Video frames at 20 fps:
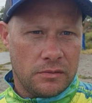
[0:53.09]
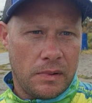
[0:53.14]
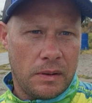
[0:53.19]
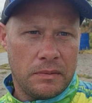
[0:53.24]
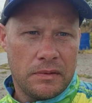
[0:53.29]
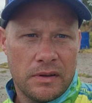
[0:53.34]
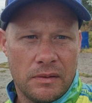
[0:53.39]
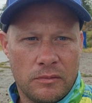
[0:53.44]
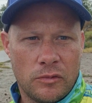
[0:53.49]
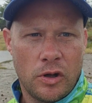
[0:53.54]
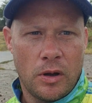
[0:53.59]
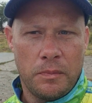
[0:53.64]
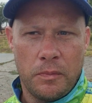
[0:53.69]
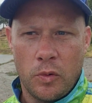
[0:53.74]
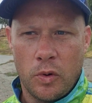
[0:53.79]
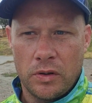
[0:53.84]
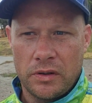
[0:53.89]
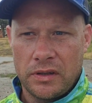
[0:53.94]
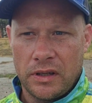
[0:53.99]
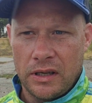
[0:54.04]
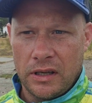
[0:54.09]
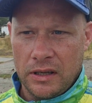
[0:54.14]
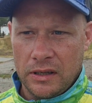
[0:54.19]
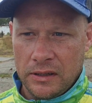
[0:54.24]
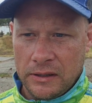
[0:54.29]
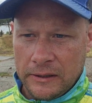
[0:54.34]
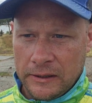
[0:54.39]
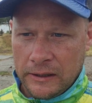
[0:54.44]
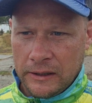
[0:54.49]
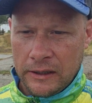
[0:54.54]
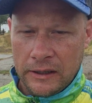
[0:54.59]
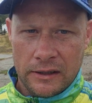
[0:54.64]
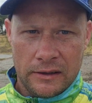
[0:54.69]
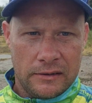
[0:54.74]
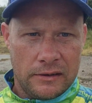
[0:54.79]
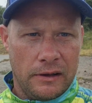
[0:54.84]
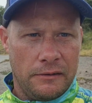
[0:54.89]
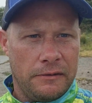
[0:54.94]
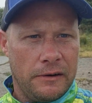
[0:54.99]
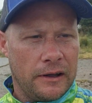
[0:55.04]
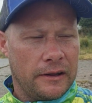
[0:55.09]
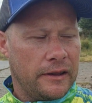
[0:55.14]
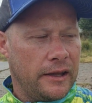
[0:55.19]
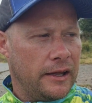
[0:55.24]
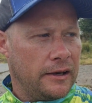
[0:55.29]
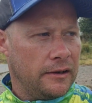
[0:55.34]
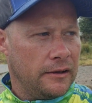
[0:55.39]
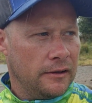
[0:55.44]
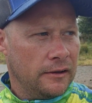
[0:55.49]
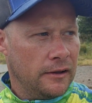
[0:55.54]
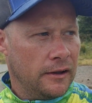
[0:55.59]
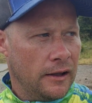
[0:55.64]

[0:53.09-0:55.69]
maybe some top water, stuff like that.